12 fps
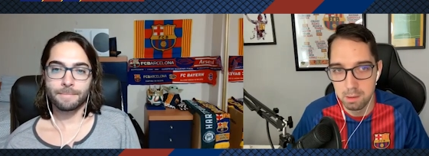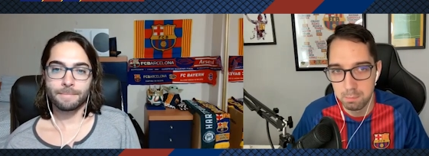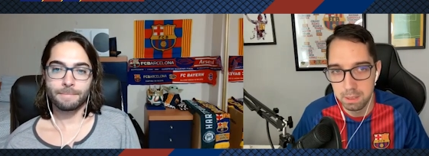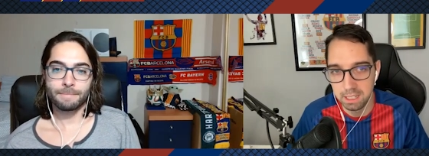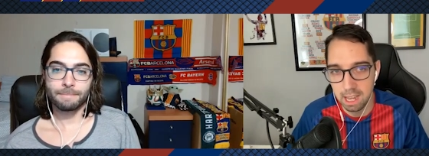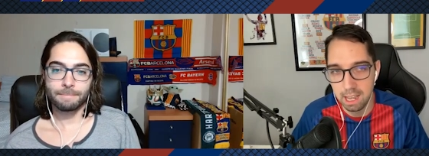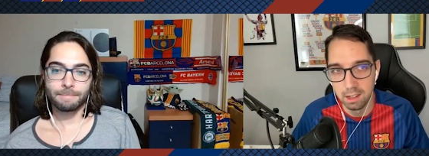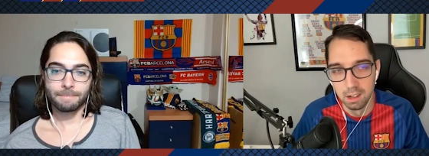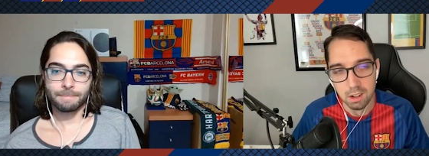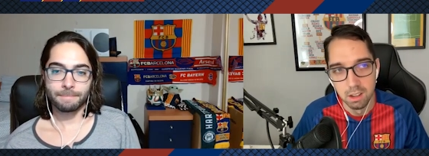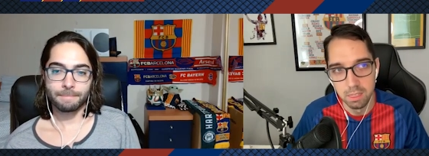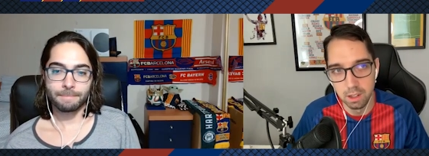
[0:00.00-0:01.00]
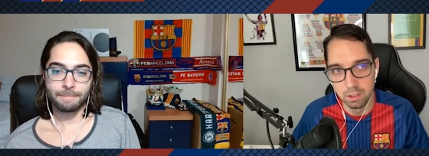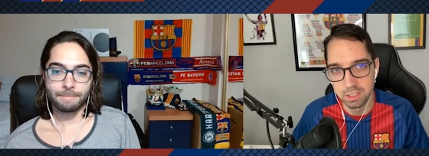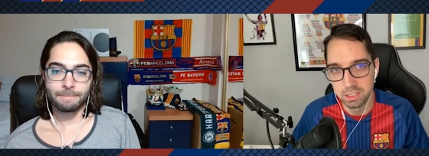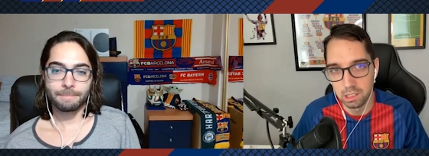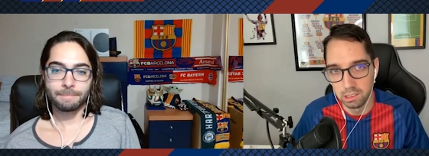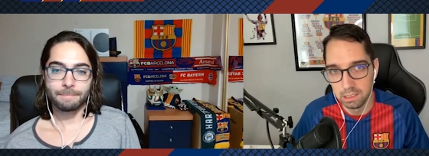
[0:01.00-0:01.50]
Speaker 1: and Pique, they're
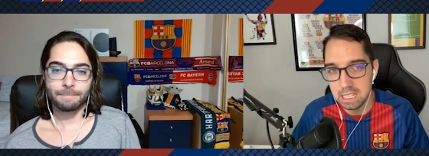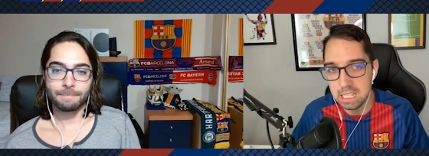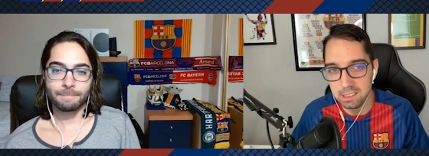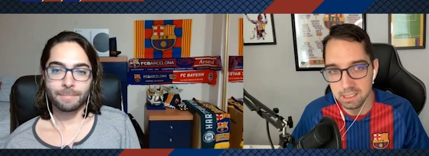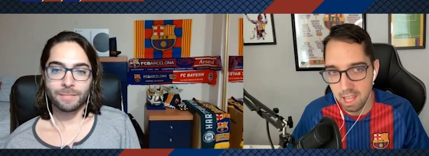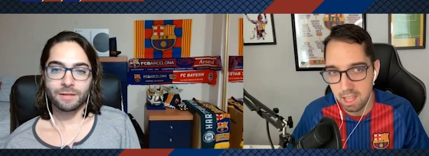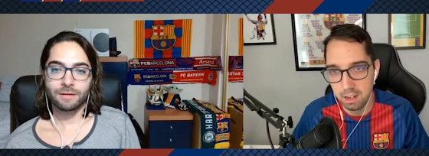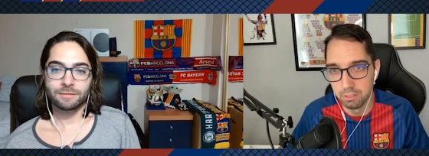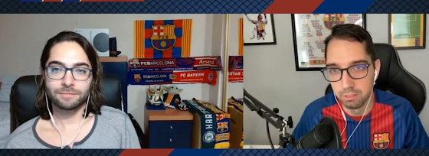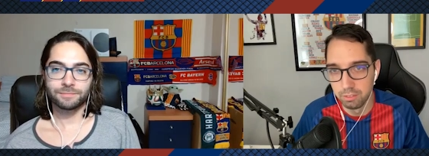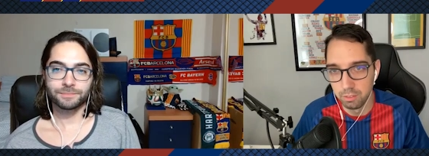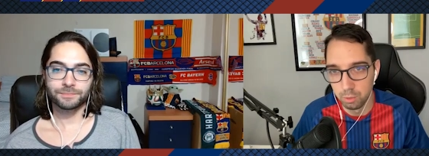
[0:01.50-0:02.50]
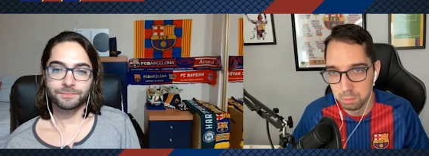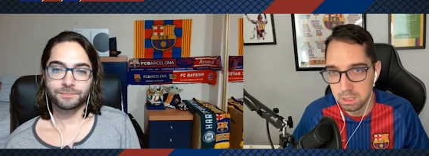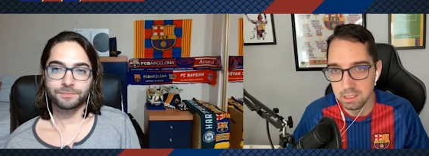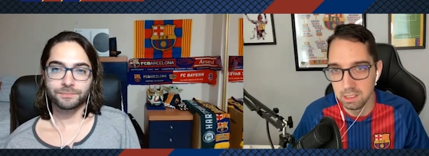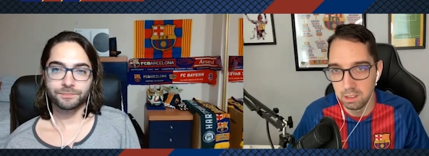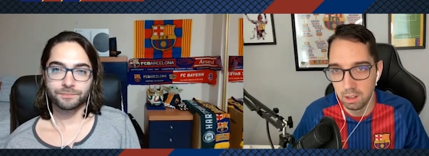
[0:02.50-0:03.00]
just leagues ahead of
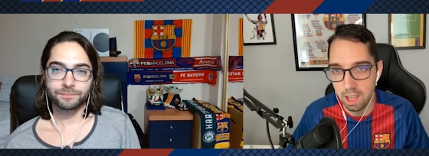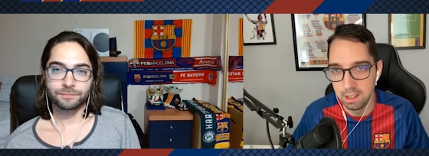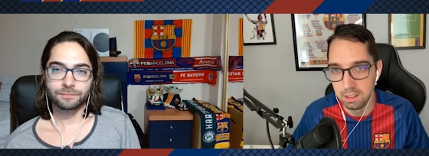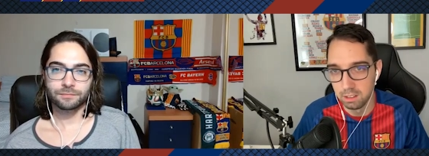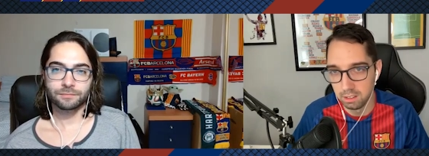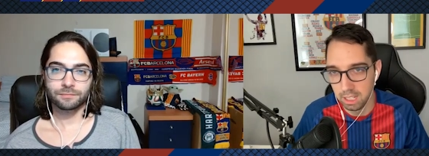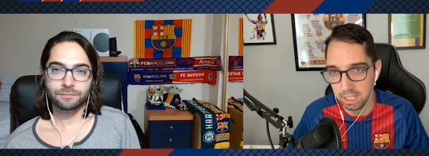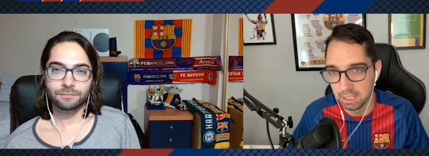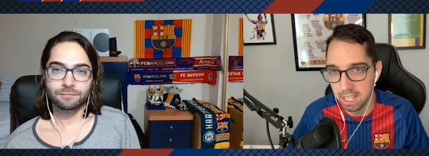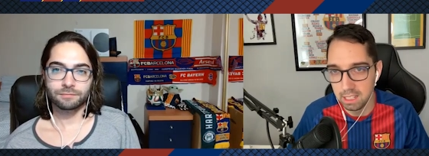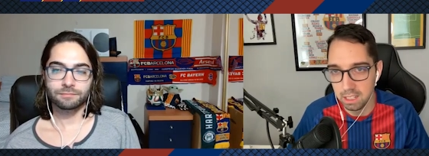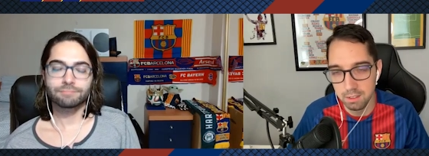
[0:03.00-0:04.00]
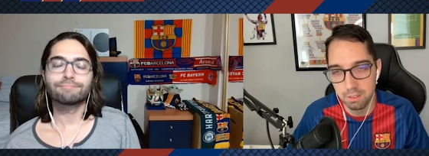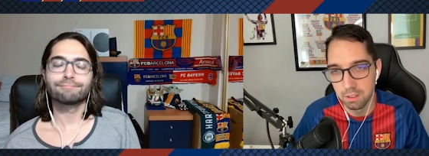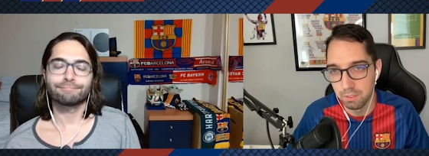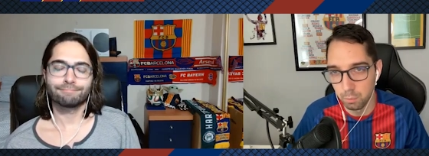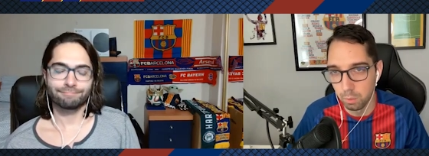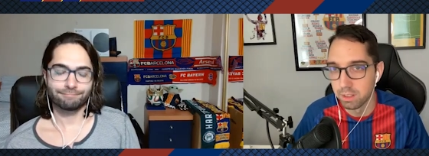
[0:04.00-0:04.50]
Umtiti and Lenglet. Even
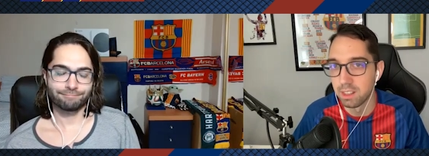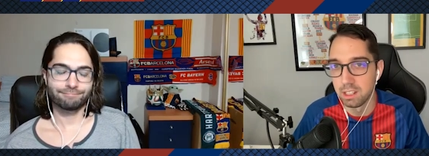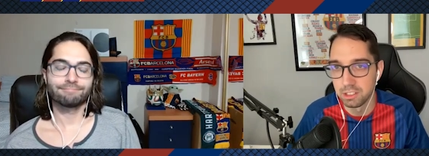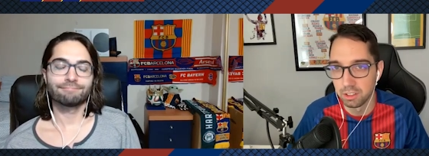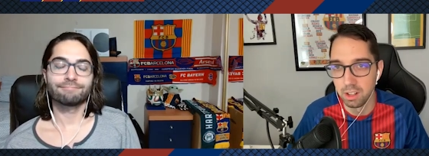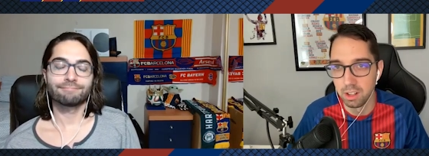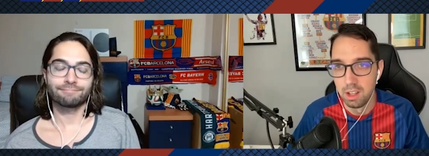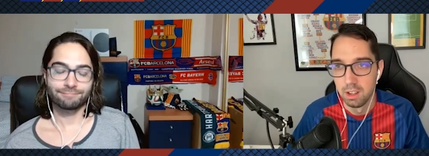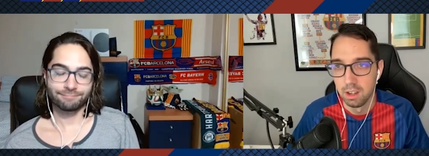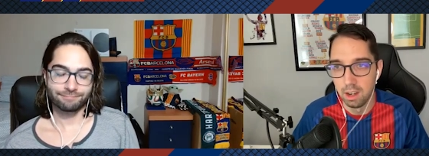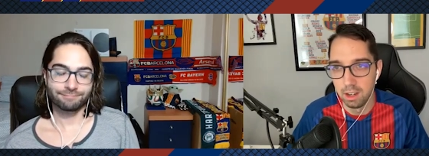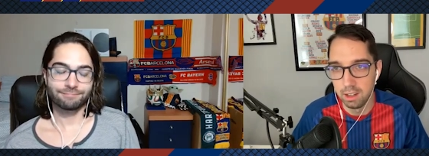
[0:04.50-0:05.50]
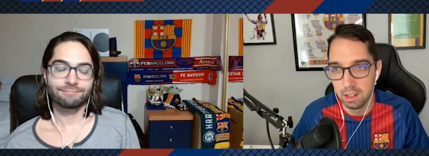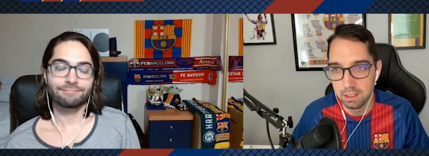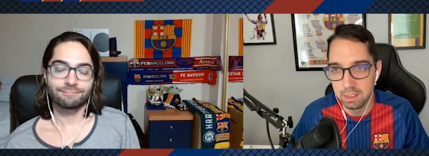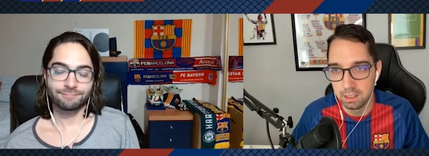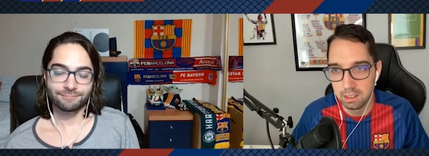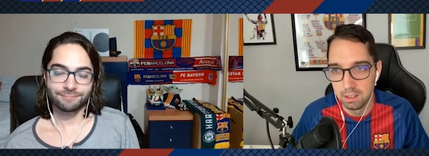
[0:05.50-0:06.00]
if he wasn't injured, I, I
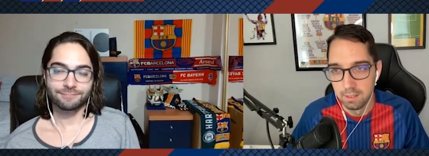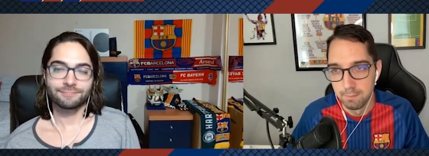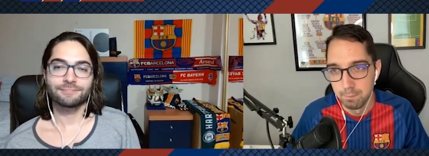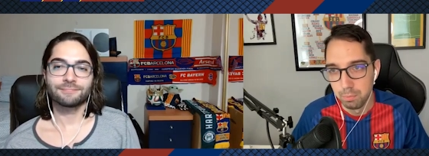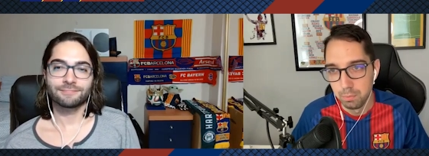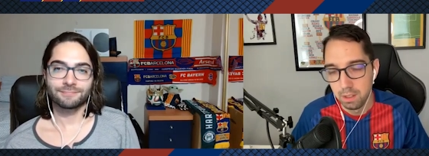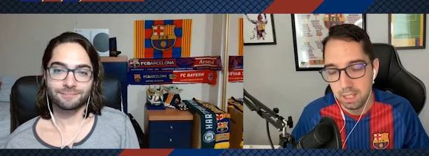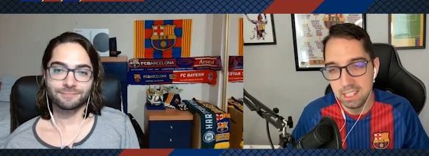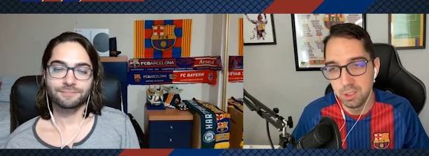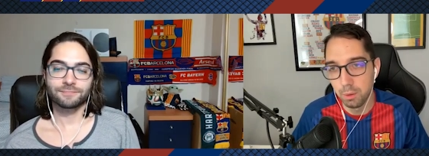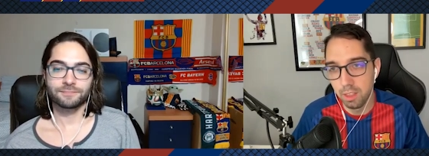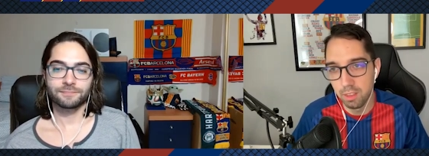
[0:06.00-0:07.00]
think he's one